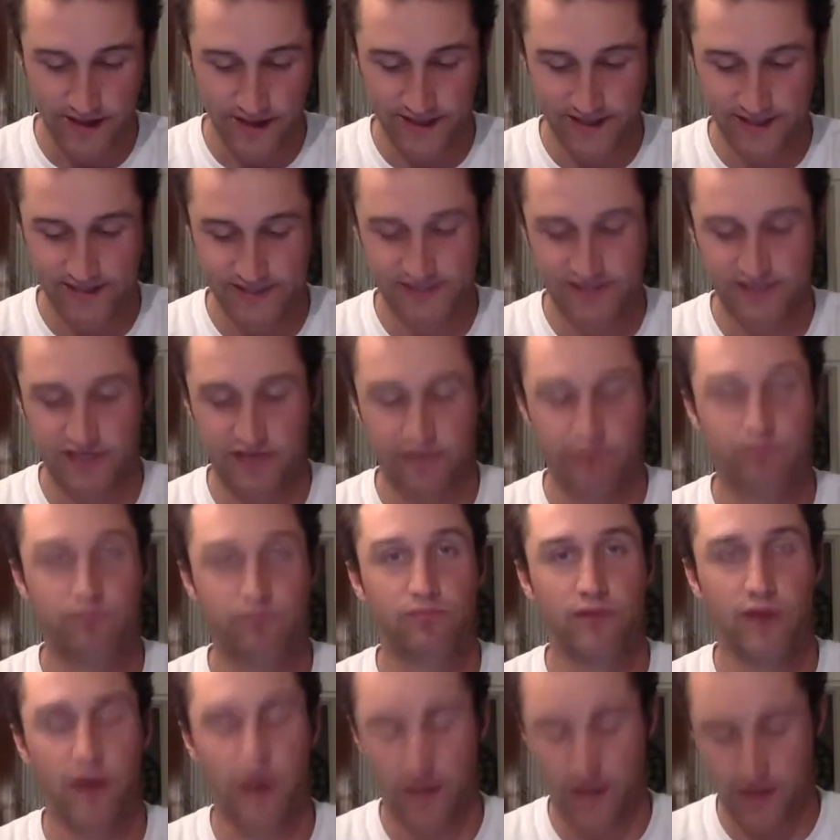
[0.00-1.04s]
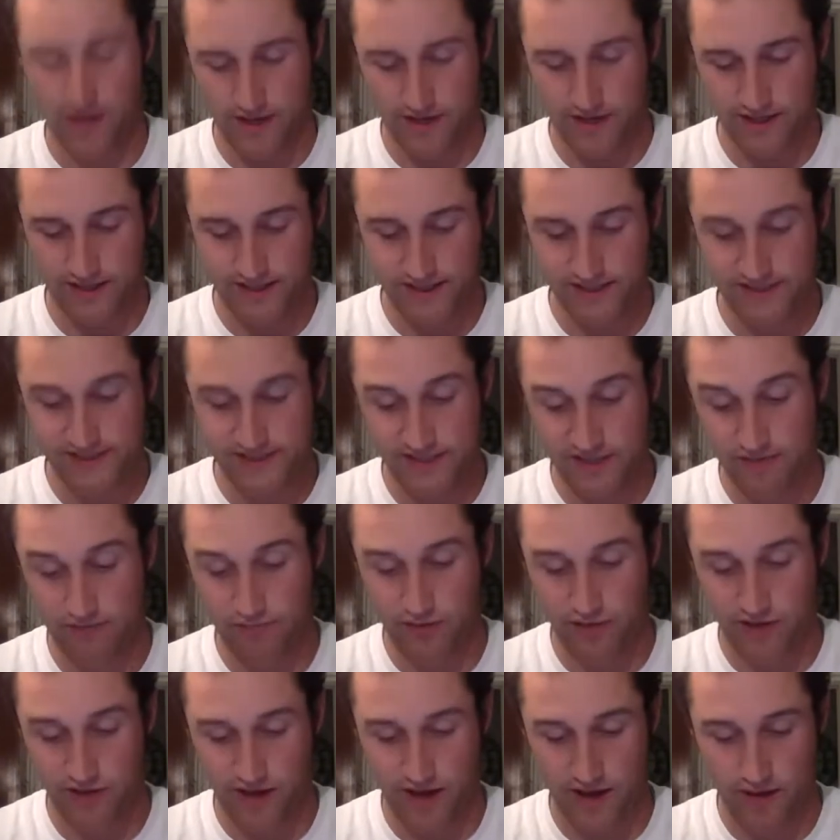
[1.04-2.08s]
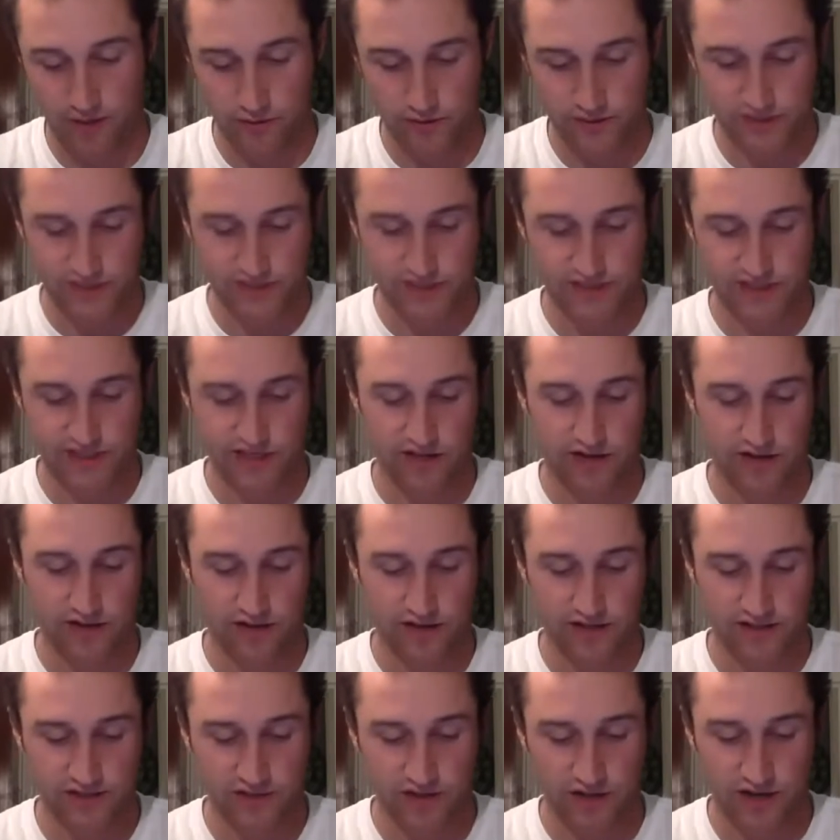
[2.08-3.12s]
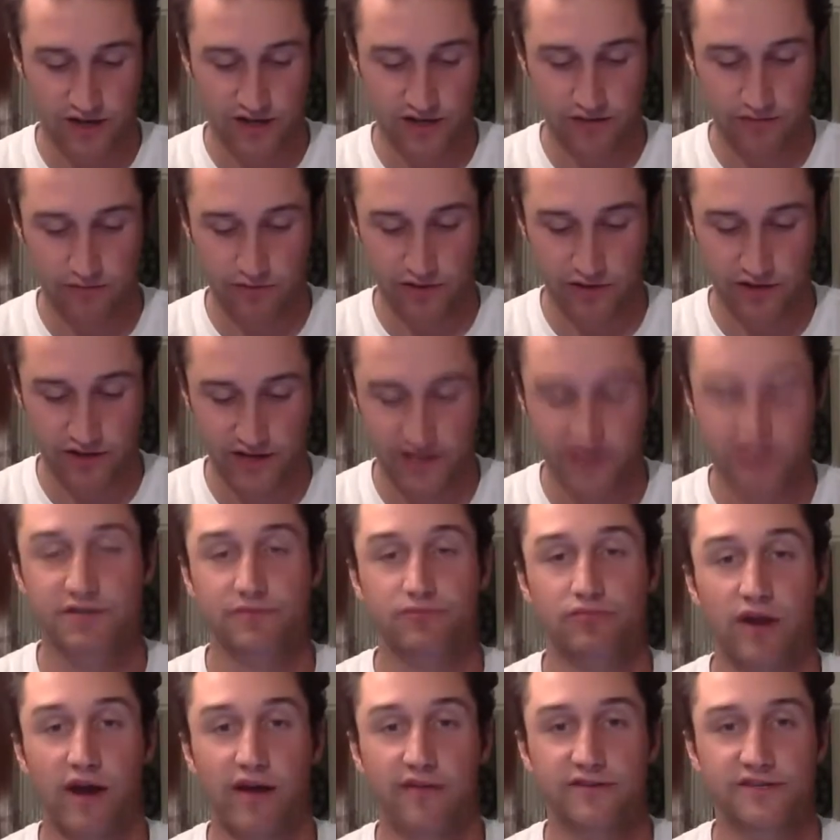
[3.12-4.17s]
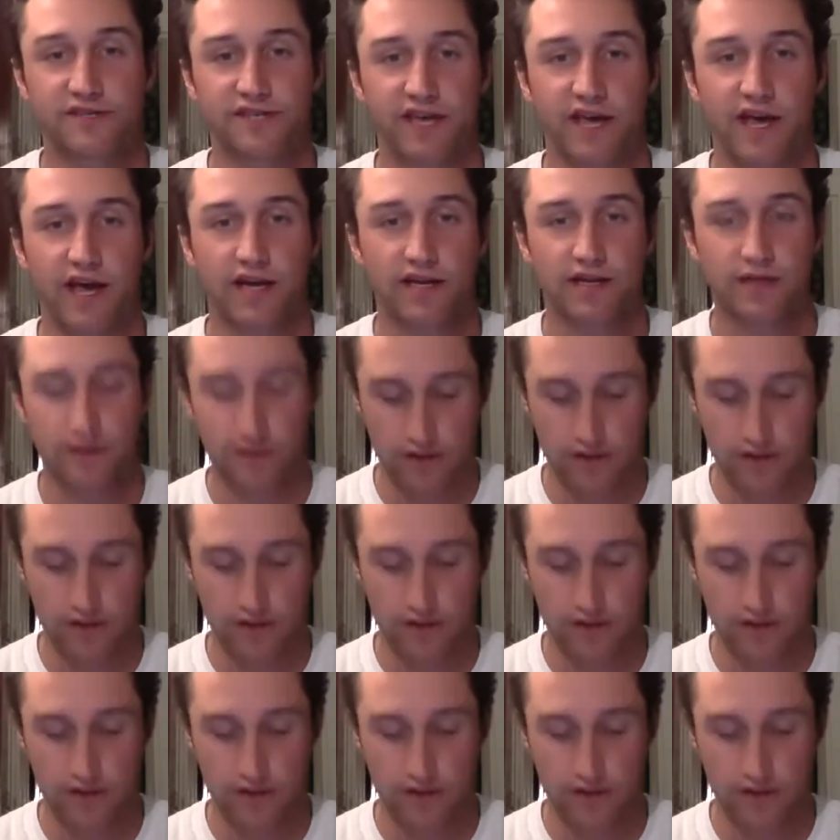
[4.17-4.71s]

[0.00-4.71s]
ECPA, which is the Electronic Communication Privacy Act.